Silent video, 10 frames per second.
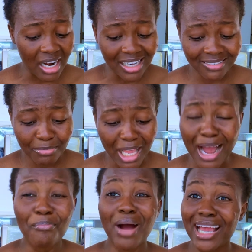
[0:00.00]
like, I'm like,
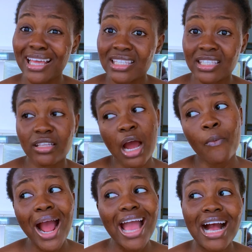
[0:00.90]
I'm marketing, and
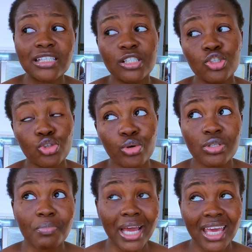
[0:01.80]
why I actually chose
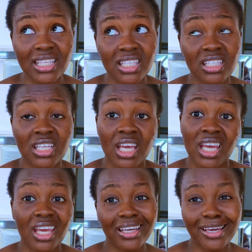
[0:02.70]
marketing
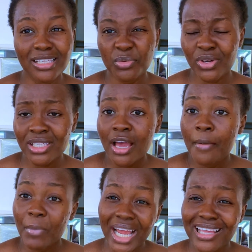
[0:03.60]
again is because
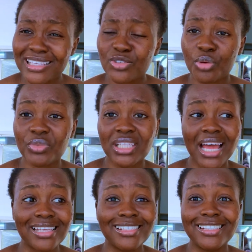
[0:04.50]
marketing is something that
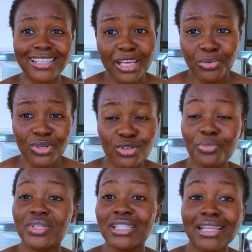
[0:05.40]
is generic,
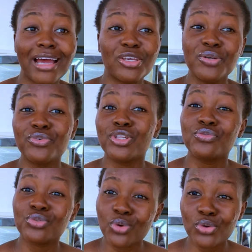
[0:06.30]
something that even if
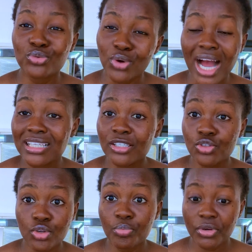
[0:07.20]
you don't, you can't use
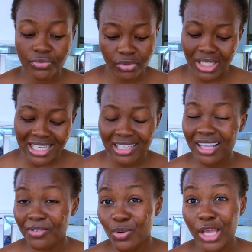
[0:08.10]
your brain for. That's, and that
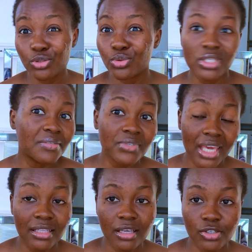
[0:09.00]
is why I chose civic
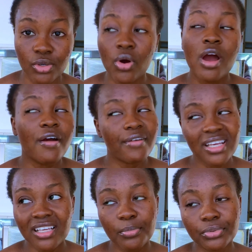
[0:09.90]
education. For
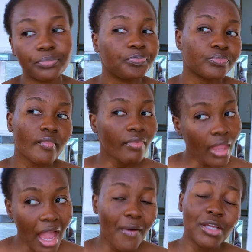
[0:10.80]
example,
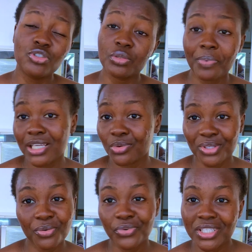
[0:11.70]
I went to the past
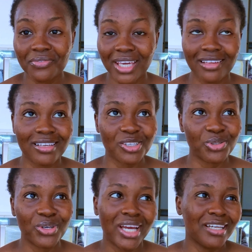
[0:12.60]
question for civic
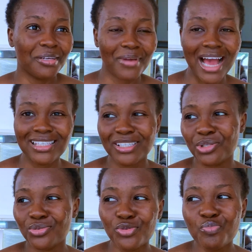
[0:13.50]
education. They were asking you
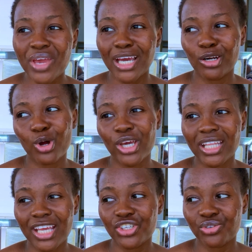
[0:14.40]
who make law in
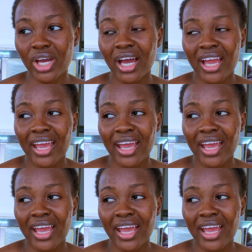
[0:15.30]
Nigeria,